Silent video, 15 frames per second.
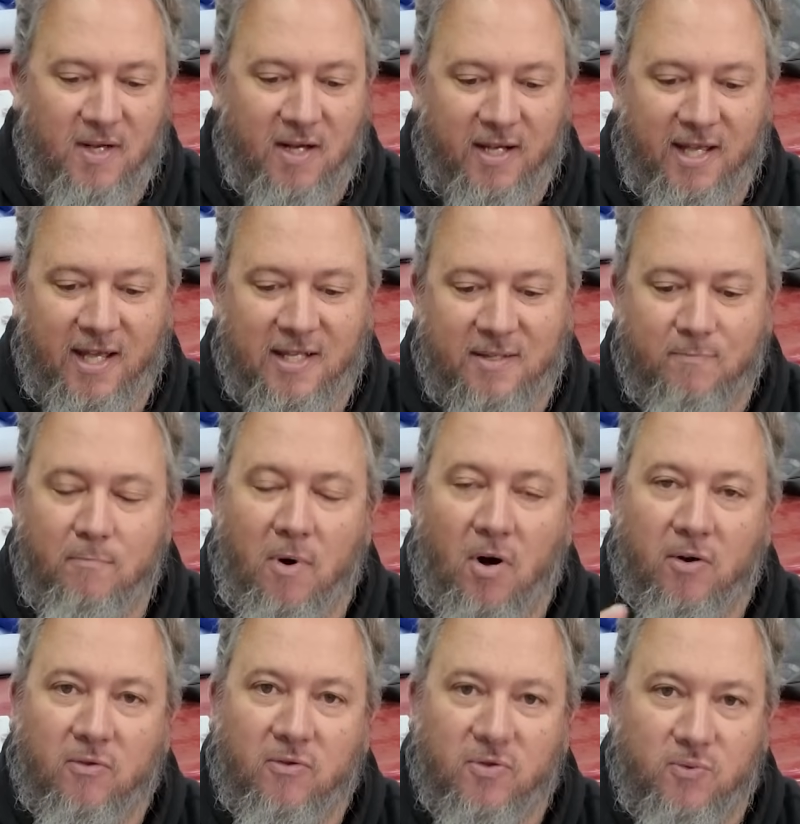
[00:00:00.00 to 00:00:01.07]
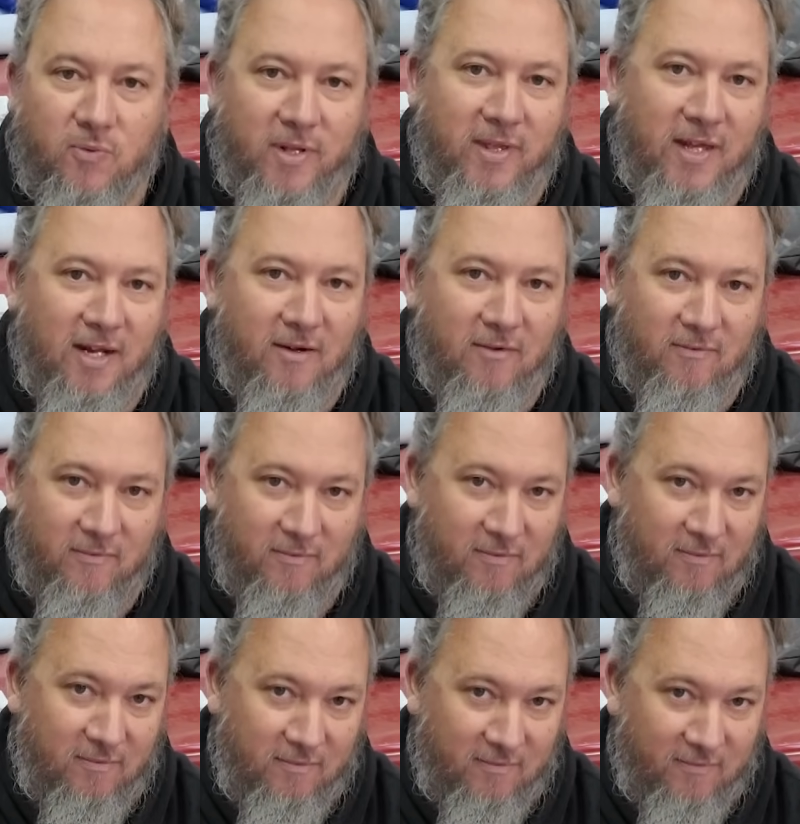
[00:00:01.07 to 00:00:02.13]
I guess, models within
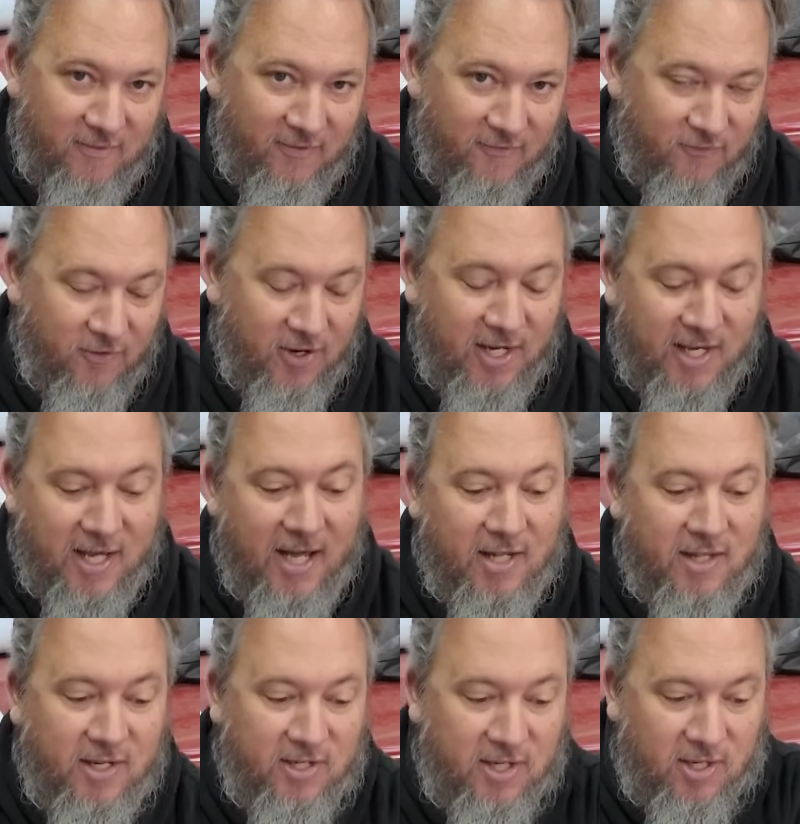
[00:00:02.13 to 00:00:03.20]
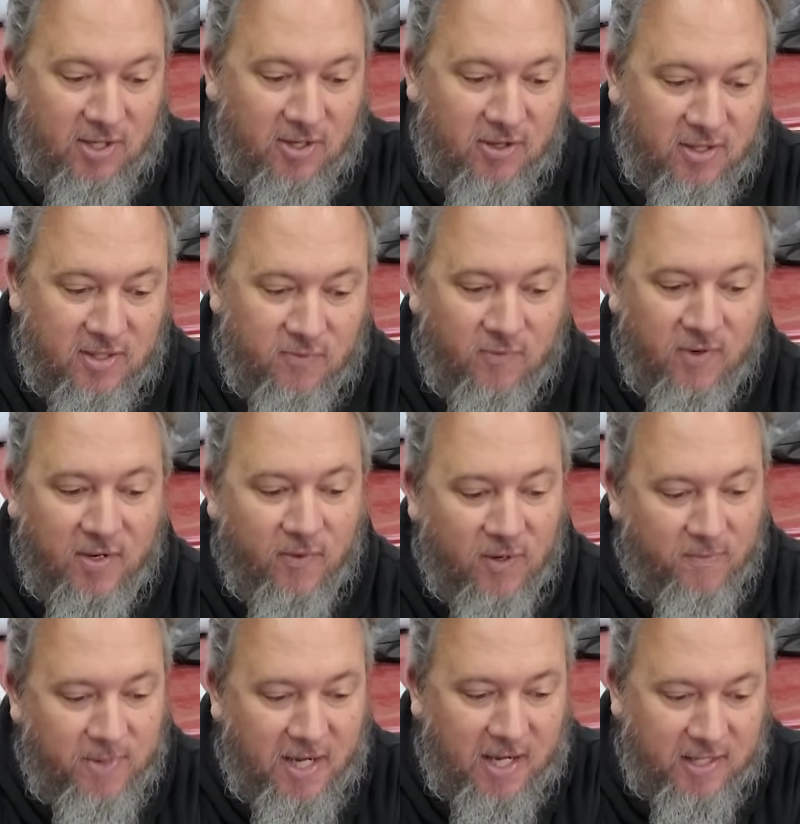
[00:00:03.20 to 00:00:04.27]
FreeCAD that you can use. We
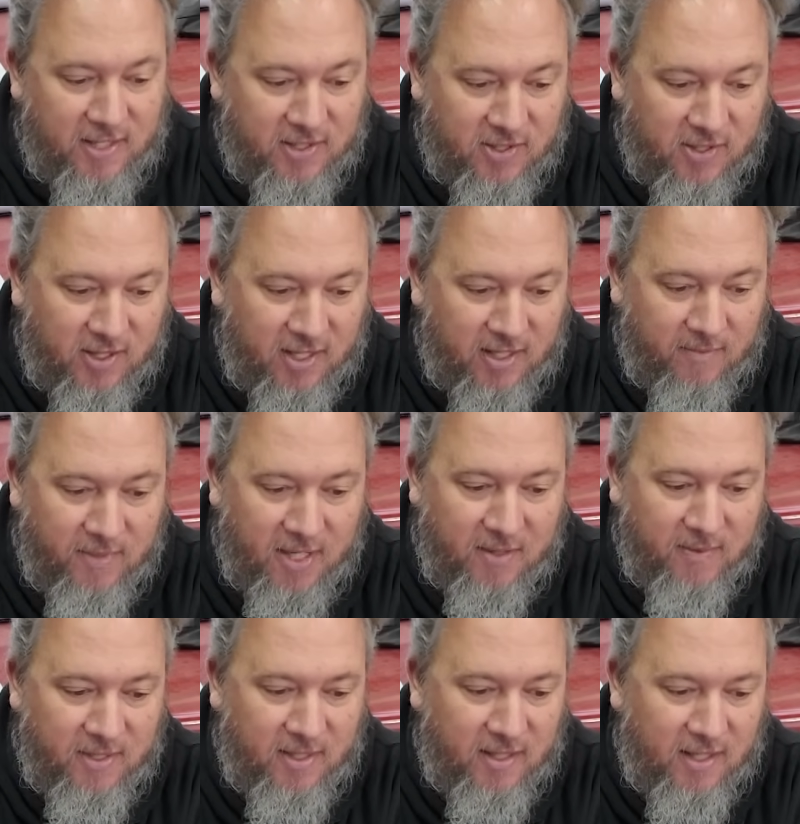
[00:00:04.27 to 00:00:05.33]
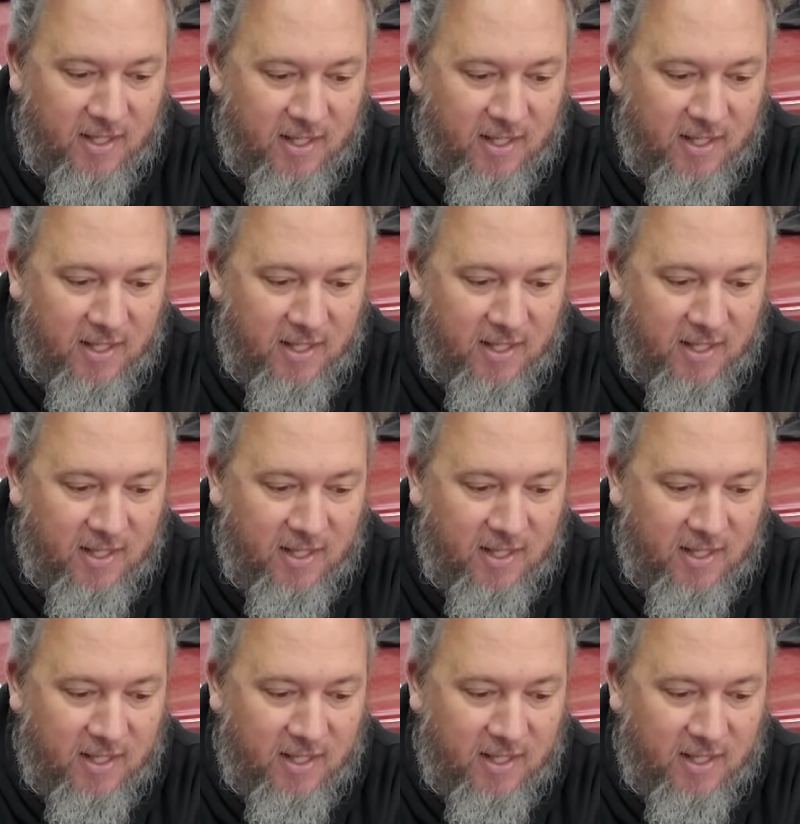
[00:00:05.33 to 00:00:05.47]
want part design at the moment,